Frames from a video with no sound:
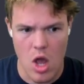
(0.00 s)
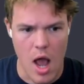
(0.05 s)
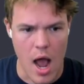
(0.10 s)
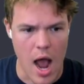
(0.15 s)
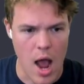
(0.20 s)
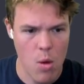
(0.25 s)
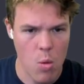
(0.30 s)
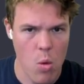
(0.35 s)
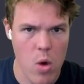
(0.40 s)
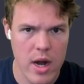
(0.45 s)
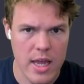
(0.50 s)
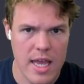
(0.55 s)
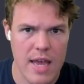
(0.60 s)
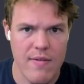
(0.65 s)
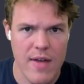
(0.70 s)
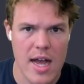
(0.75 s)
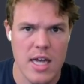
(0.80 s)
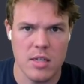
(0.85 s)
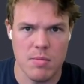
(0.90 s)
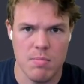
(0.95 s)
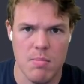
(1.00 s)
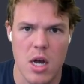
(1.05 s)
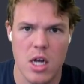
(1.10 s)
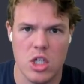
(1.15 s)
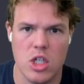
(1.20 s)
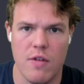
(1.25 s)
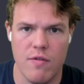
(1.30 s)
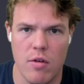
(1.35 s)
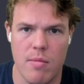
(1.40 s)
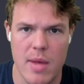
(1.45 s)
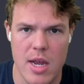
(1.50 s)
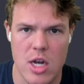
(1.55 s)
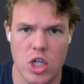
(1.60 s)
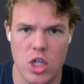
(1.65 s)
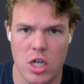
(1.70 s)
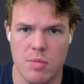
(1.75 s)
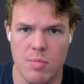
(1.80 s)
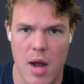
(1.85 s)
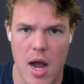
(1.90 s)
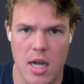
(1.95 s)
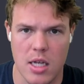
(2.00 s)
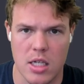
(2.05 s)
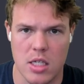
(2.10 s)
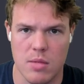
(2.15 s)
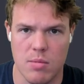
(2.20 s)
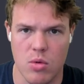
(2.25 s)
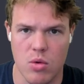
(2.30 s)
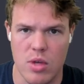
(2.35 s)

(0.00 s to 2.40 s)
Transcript: I want to give as much information as possible.